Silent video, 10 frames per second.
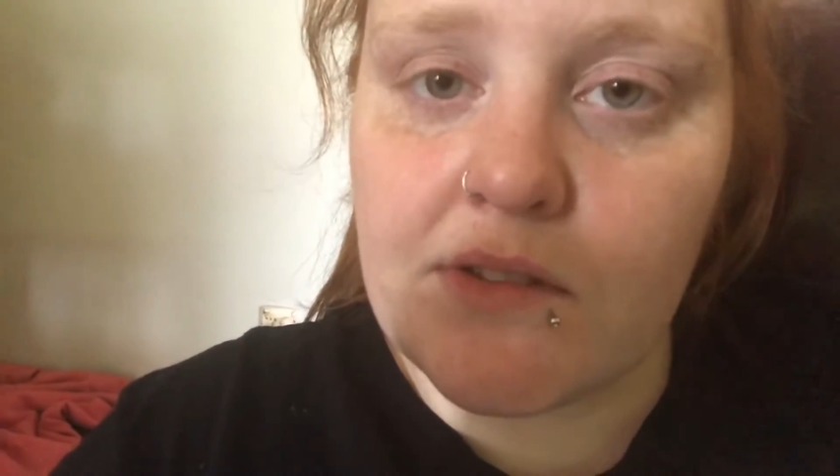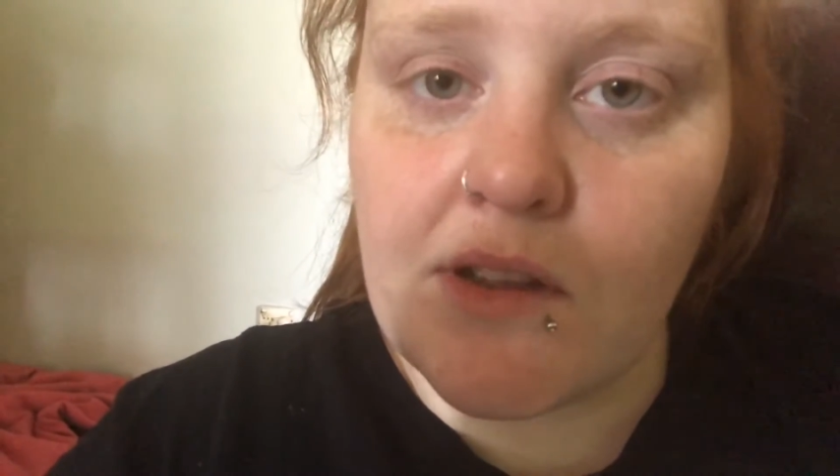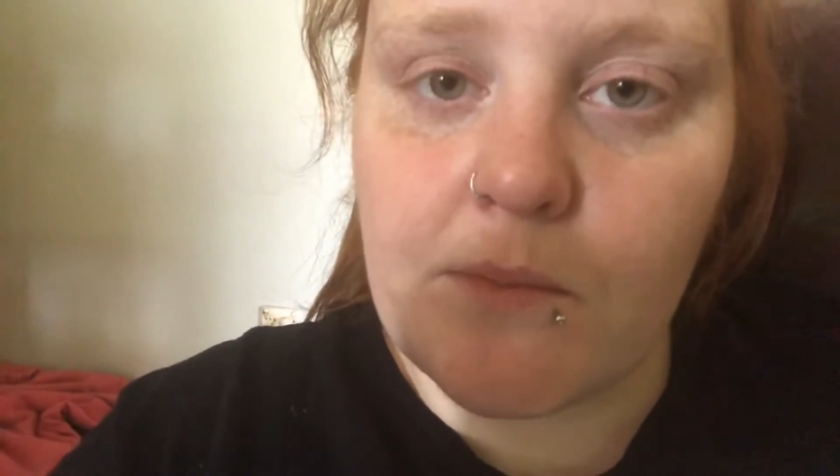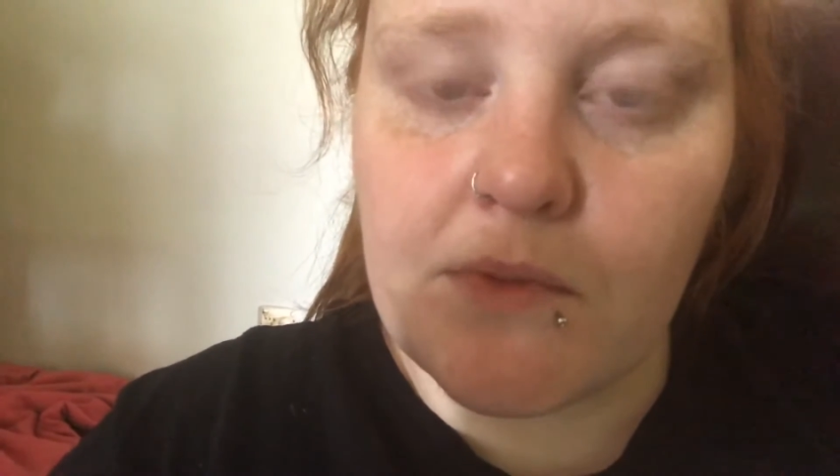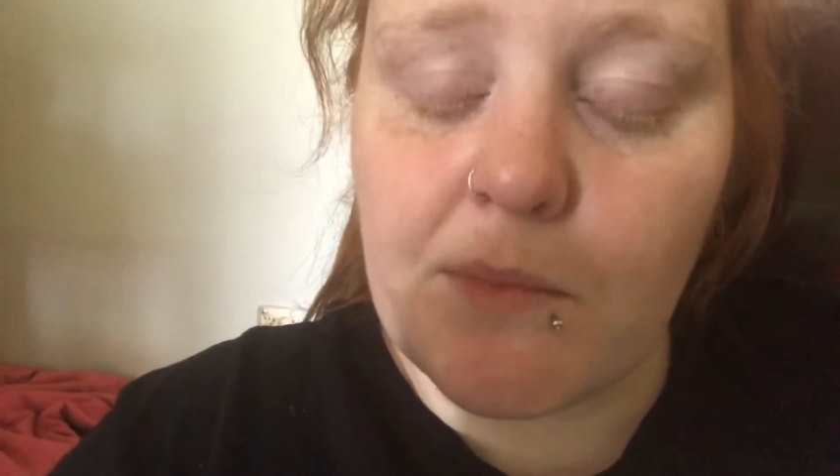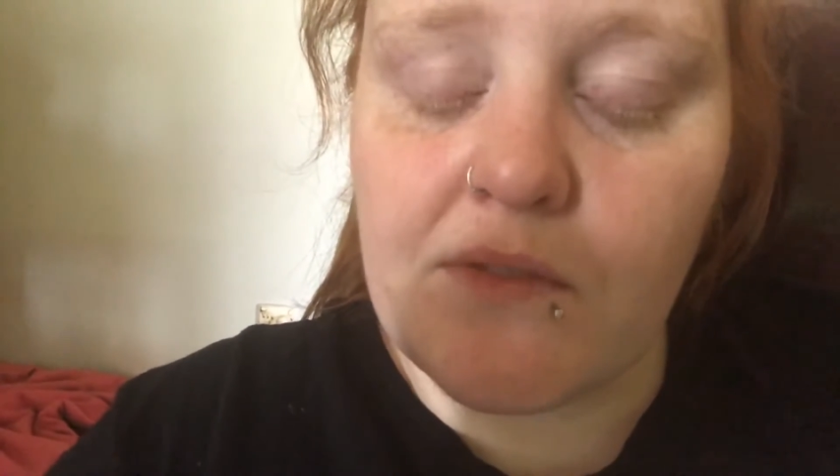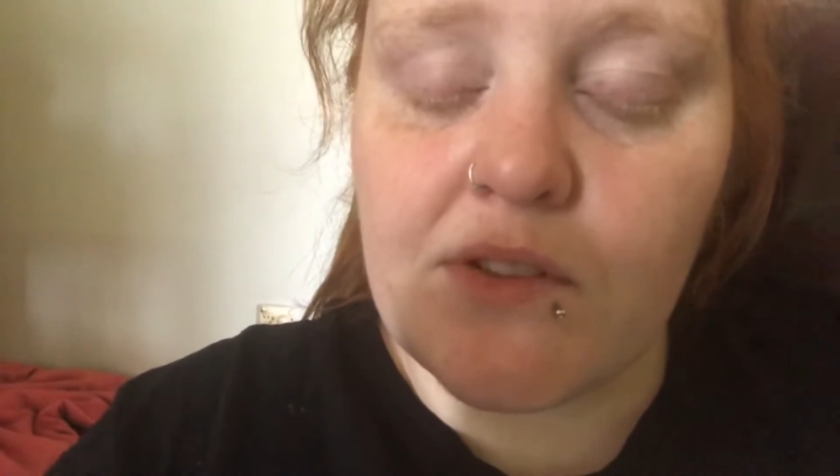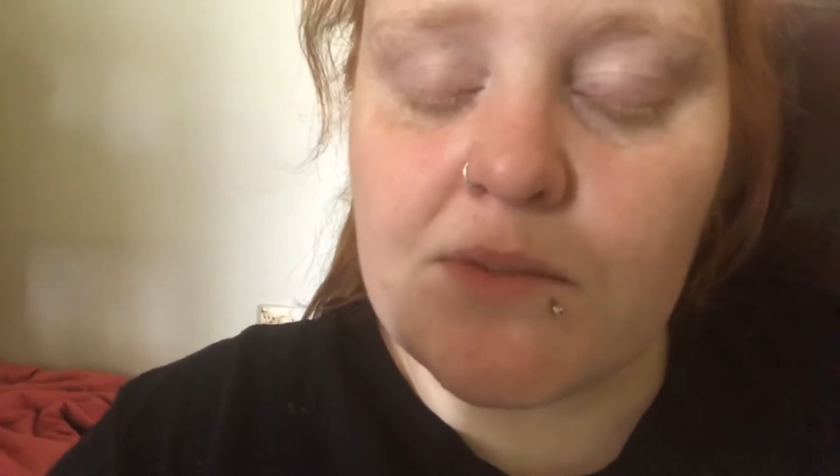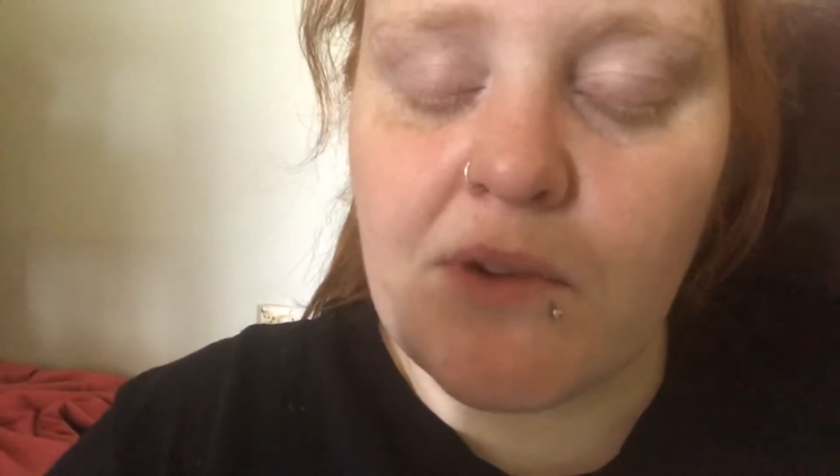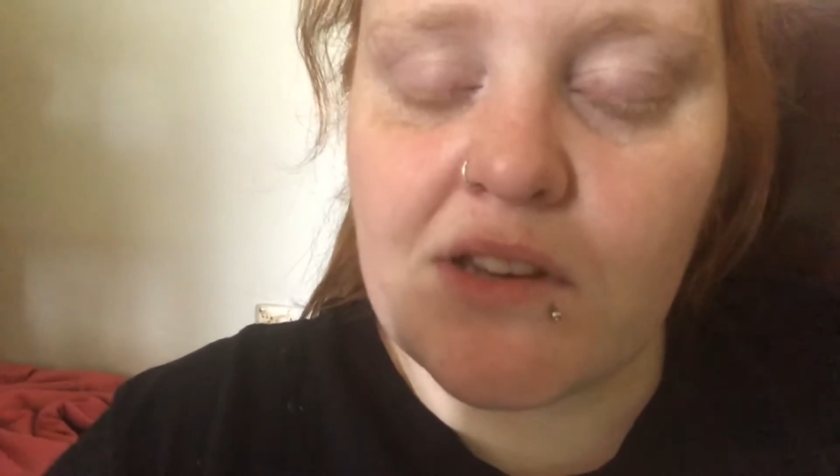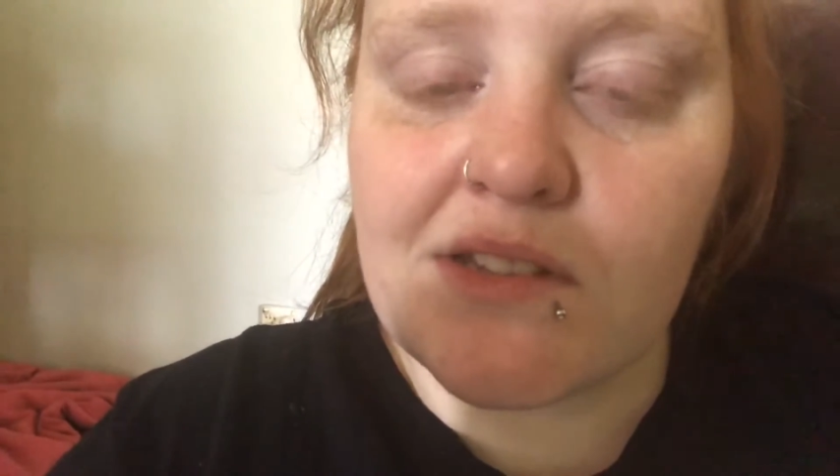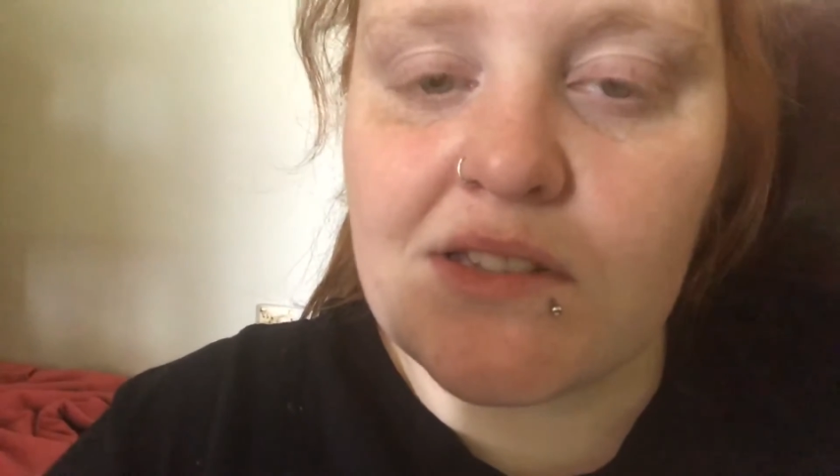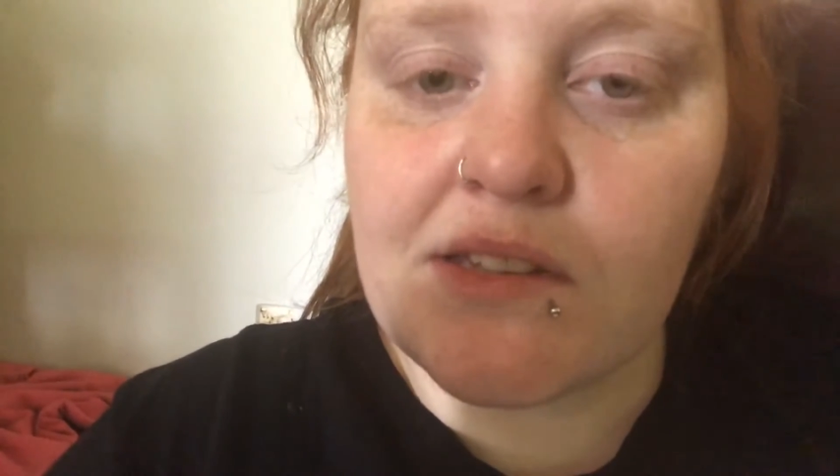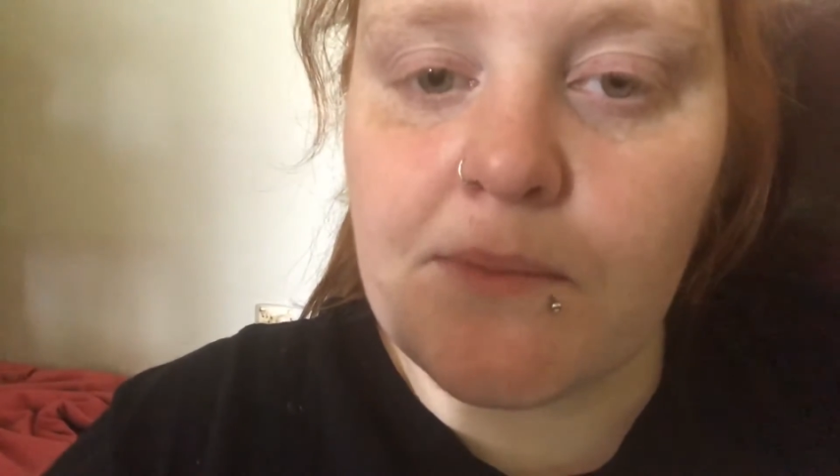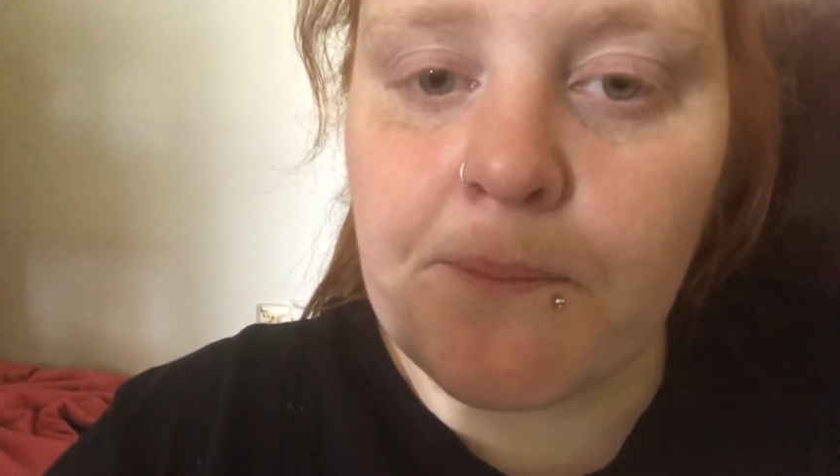time with my first
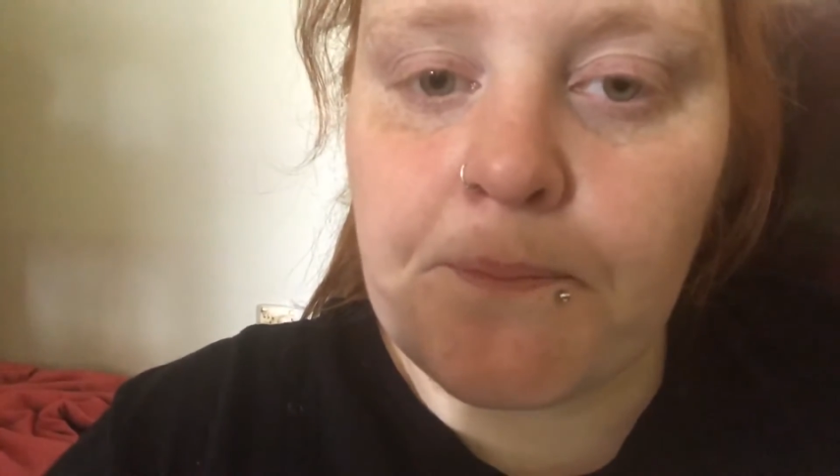pregnancy.